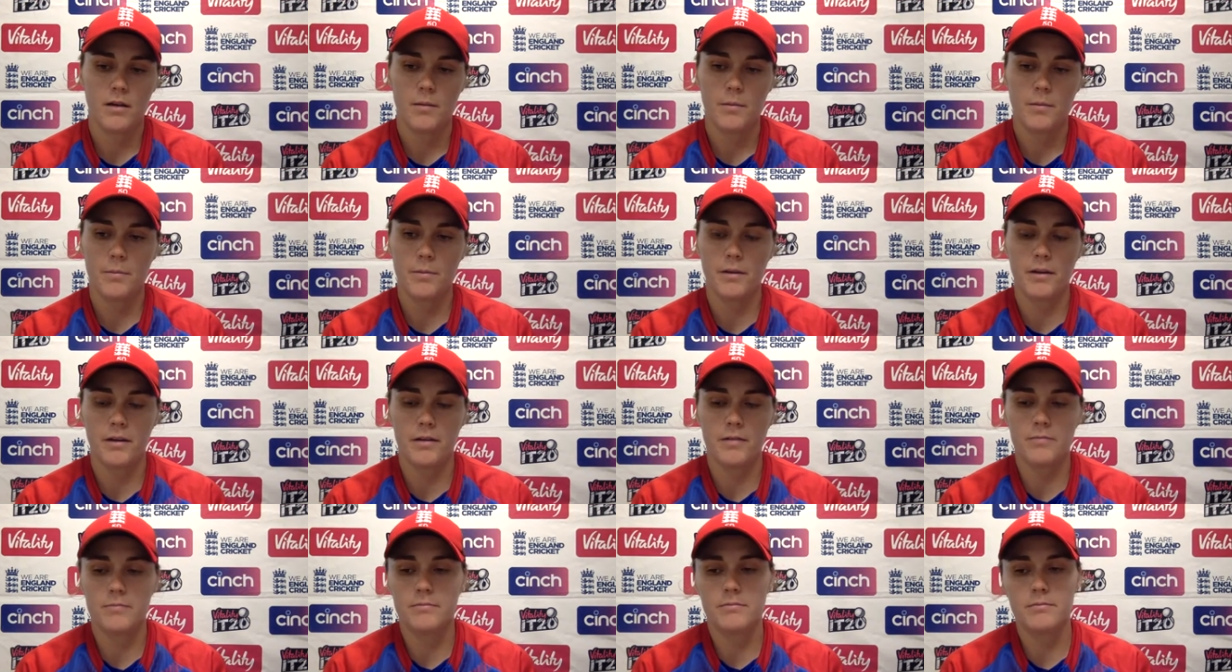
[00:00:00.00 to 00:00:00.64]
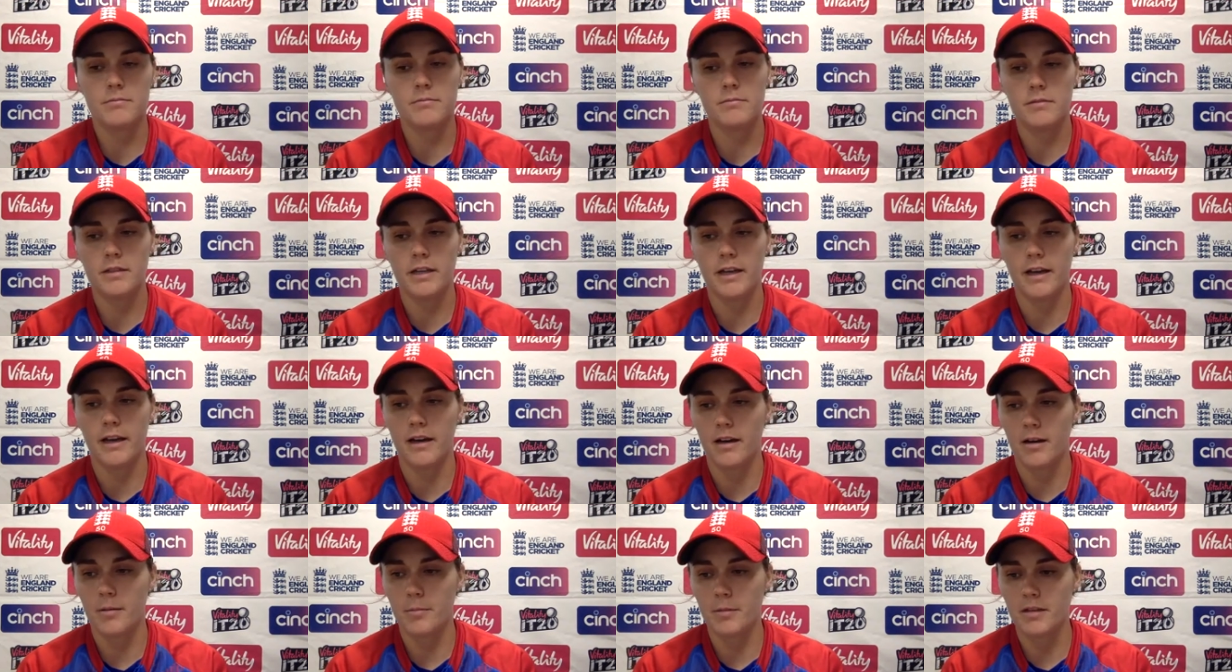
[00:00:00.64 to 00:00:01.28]
But
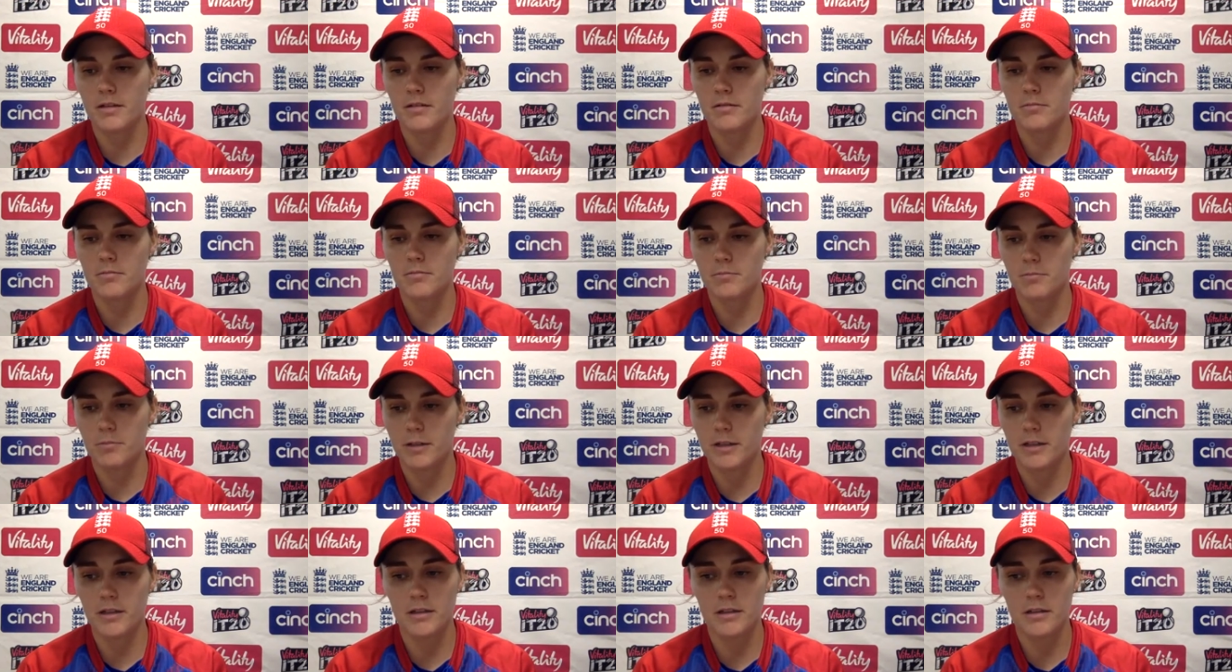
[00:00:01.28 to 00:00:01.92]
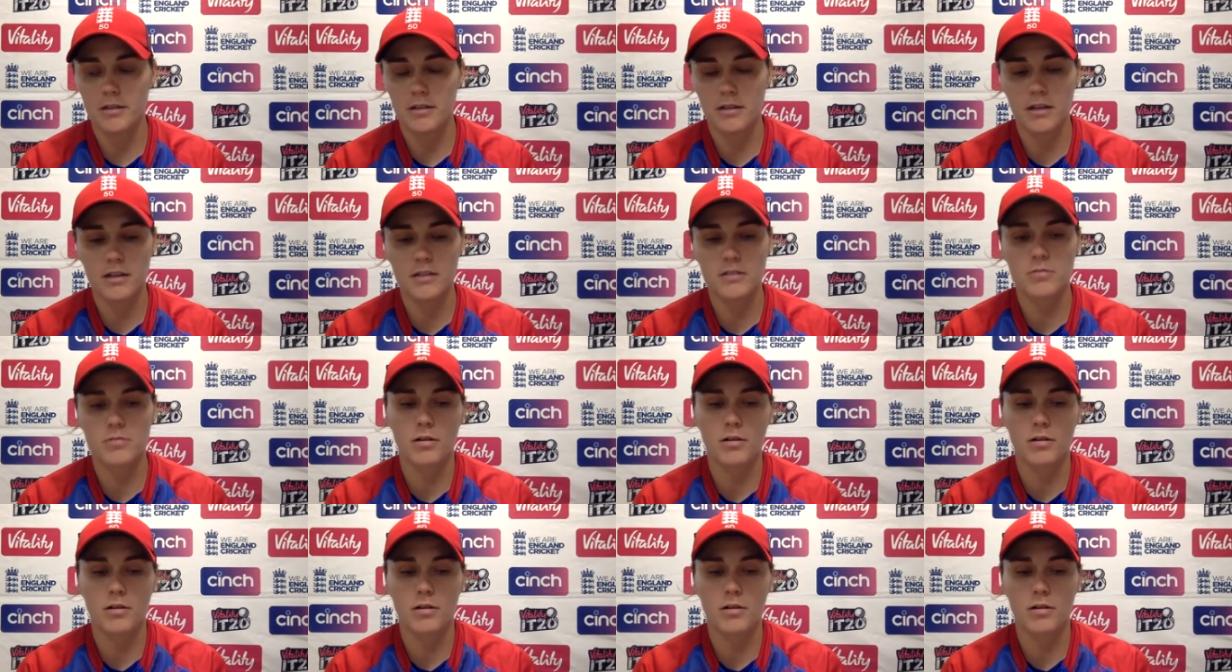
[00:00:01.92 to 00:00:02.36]
yeah, I mean, that's